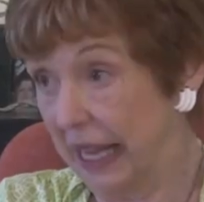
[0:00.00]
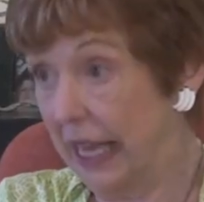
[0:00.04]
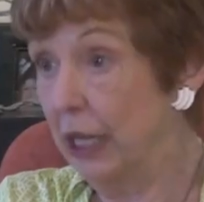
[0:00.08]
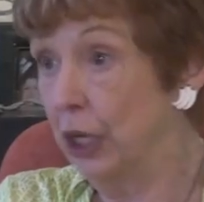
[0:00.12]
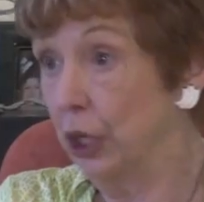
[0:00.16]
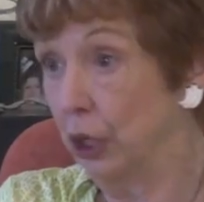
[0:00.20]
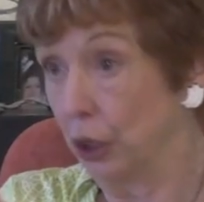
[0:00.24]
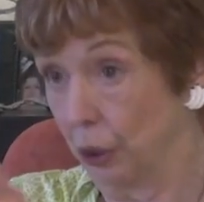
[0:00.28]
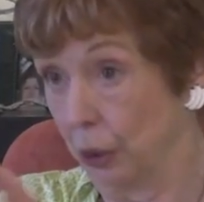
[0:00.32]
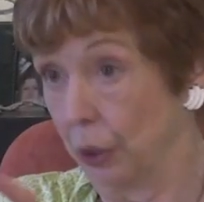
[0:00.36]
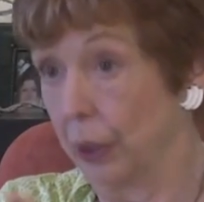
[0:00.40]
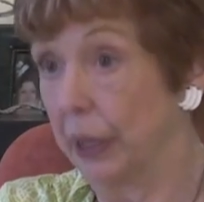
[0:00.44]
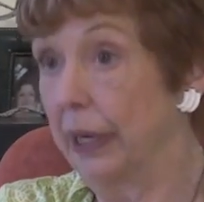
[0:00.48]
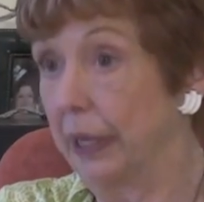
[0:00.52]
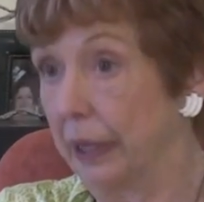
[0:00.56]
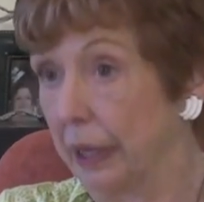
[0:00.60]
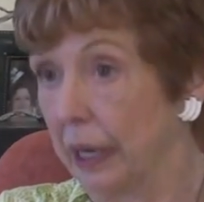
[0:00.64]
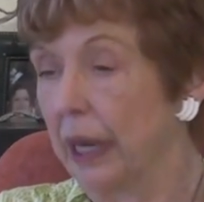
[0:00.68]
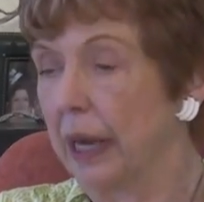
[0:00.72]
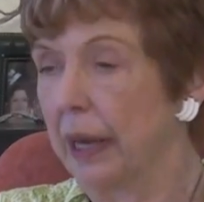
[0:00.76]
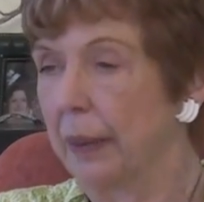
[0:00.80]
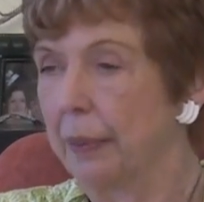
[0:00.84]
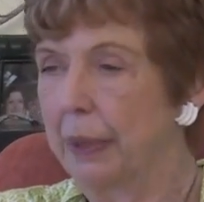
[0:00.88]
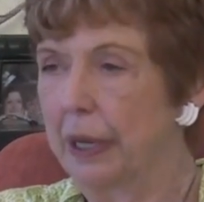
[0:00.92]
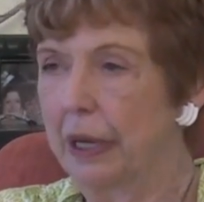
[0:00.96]
they do it,
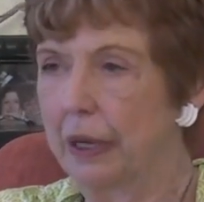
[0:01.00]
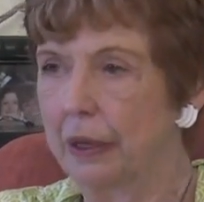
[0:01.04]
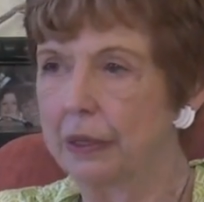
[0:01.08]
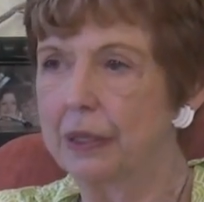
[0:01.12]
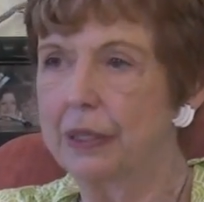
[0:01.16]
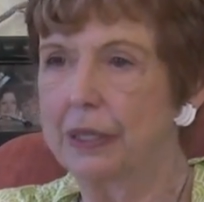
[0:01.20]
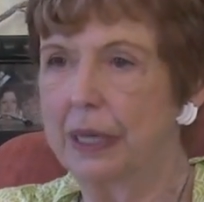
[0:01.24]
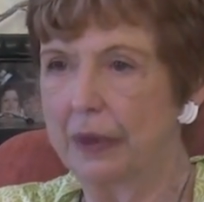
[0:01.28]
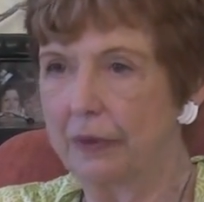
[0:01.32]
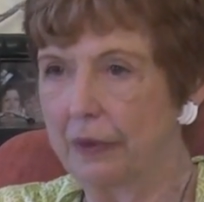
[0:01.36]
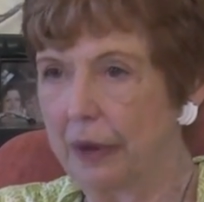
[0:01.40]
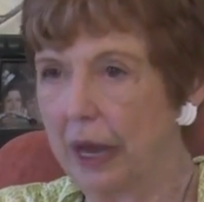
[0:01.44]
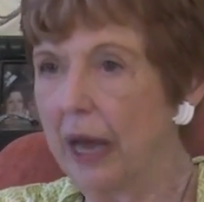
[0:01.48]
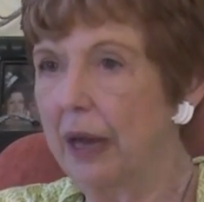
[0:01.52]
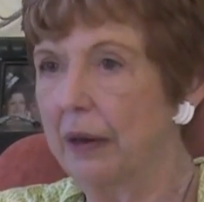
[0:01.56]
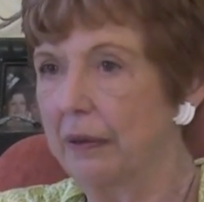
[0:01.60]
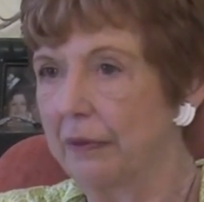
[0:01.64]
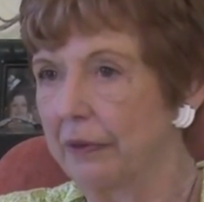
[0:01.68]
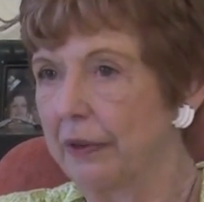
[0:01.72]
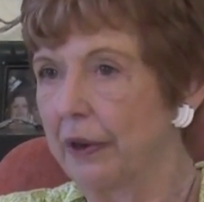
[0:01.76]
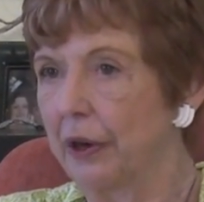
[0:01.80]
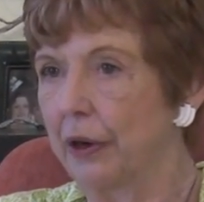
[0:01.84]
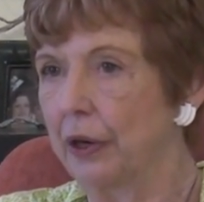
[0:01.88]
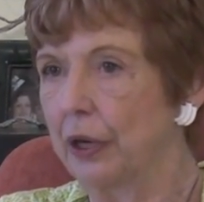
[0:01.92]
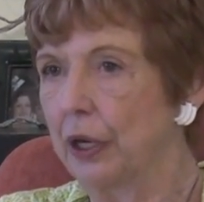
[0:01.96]
because they've gotten
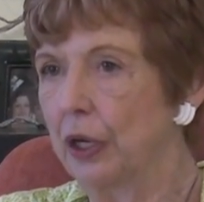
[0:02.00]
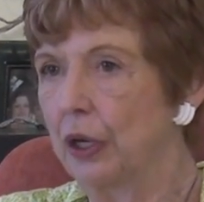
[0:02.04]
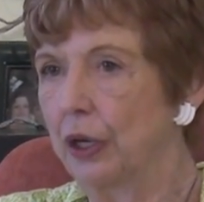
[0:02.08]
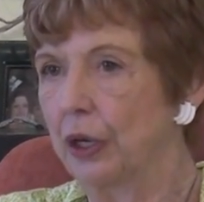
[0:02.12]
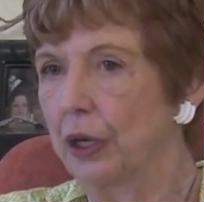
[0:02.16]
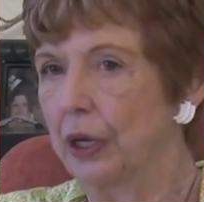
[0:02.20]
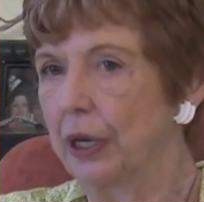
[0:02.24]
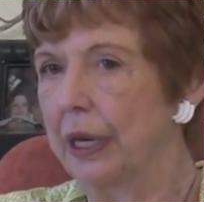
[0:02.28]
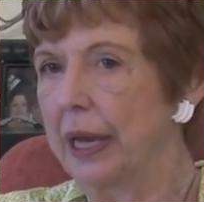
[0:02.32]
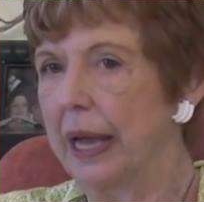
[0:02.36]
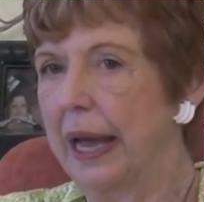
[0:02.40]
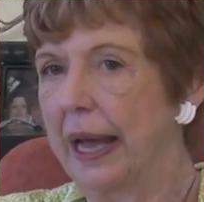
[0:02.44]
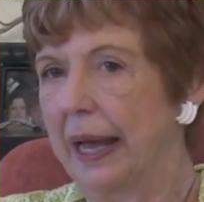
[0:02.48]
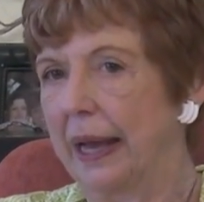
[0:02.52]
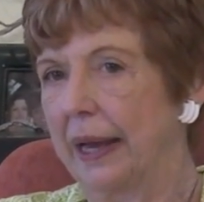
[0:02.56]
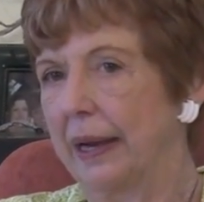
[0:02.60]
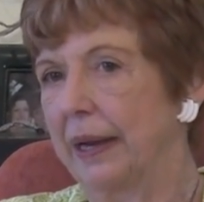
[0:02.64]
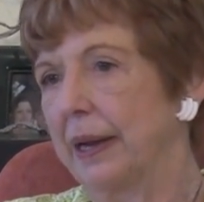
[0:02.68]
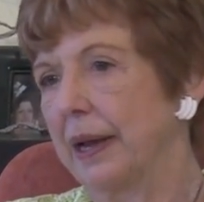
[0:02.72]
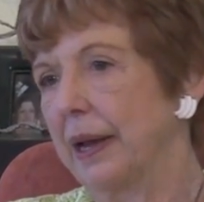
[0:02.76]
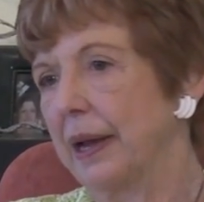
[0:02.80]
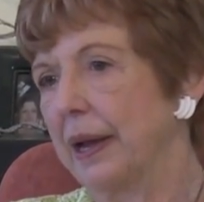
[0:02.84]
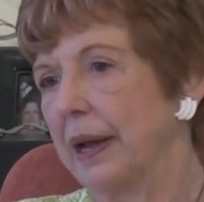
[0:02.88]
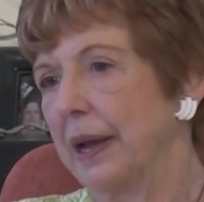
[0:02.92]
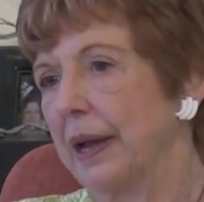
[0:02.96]
very good at
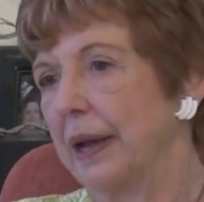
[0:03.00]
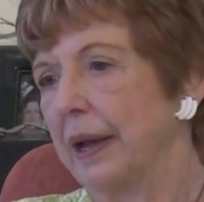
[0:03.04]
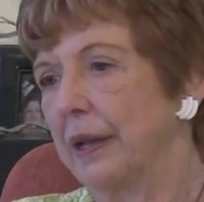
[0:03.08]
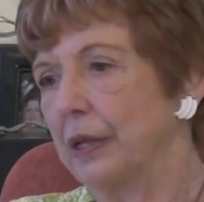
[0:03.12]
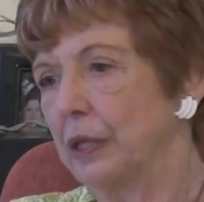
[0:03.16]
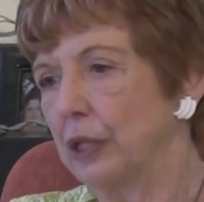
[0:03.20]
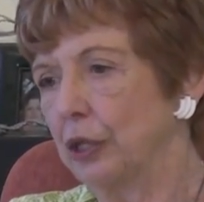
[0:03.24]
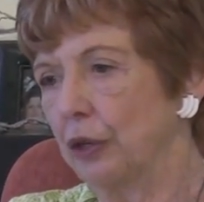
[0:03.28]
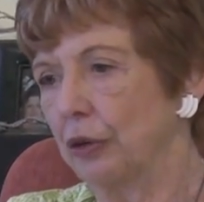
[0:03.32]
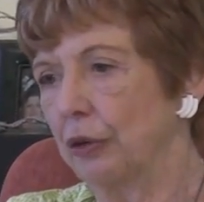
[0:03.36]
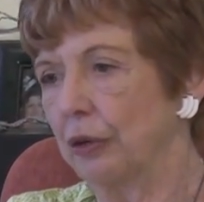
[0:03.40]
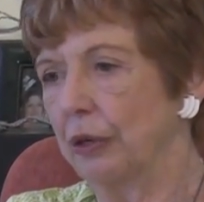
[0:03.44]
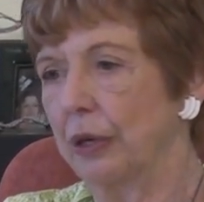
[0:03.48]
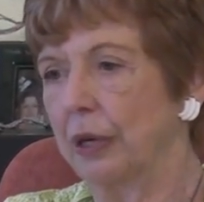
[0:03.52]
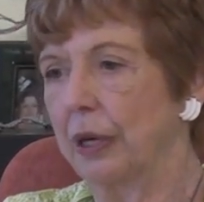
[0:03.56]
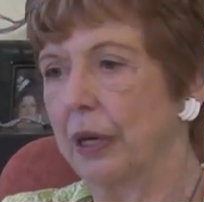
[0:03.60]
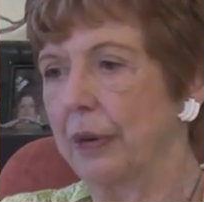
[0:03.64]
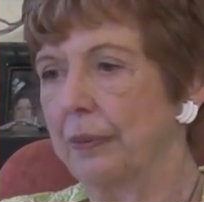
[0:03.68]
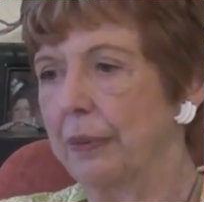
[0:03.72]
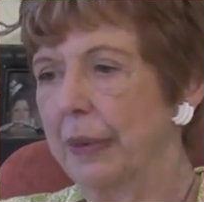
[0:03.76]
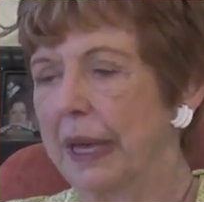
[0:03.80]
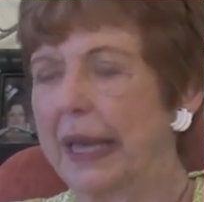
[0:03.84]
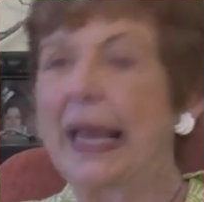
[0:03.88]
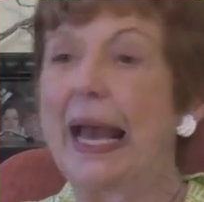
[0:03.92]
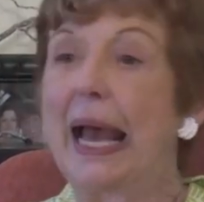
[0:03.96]

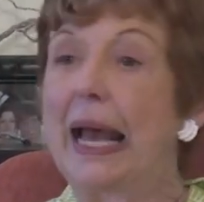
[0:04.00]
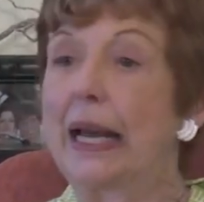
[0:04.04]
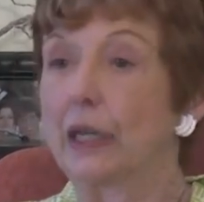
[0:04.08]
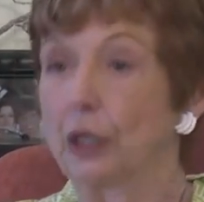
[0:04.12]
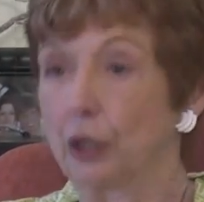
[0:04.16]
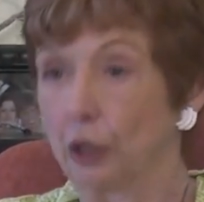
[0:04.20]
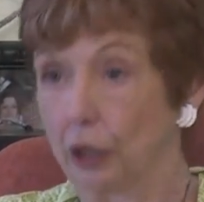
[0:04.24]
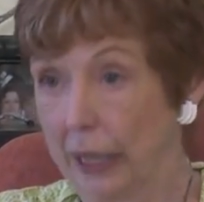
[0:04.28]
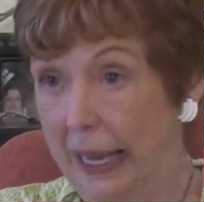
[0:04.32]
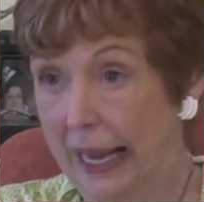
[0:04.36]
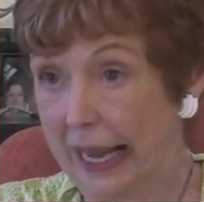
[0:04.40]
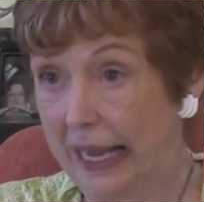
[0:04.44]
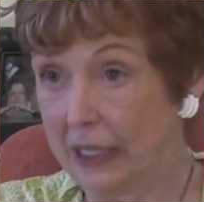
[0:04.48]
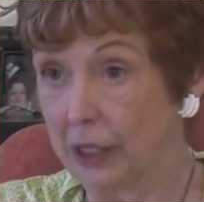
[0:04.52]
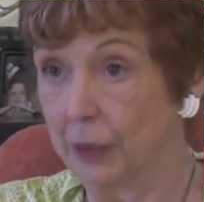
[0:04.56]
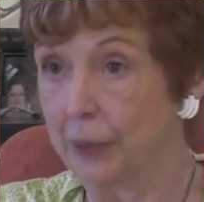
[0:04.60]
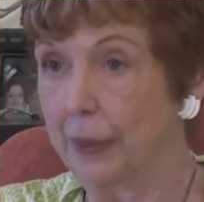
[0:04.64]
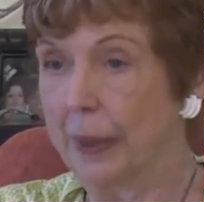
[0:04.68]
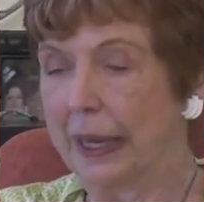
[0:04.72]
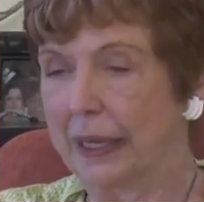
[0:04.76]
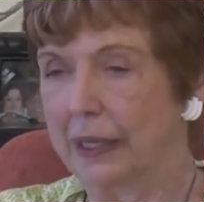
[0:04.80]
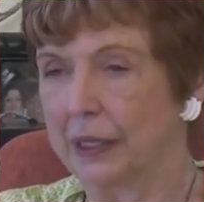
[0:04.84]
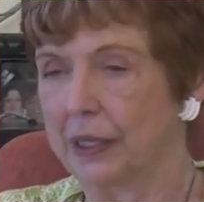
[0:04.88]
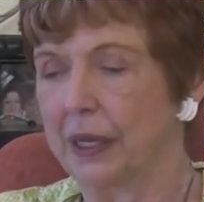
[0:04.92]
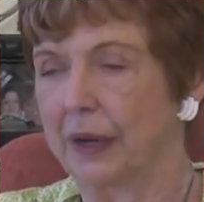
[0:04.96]
certain mechanical
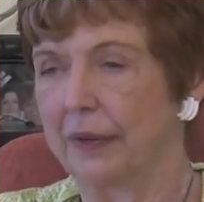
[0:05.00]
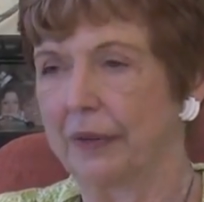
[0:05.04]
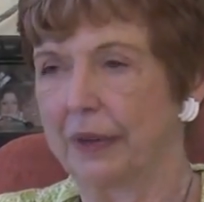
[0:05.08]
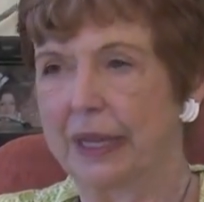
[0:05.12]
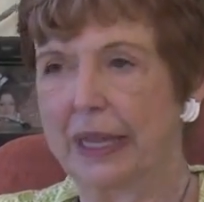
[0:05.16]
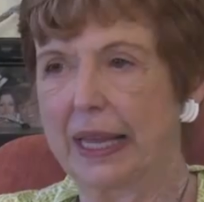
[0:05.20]
aspects of it.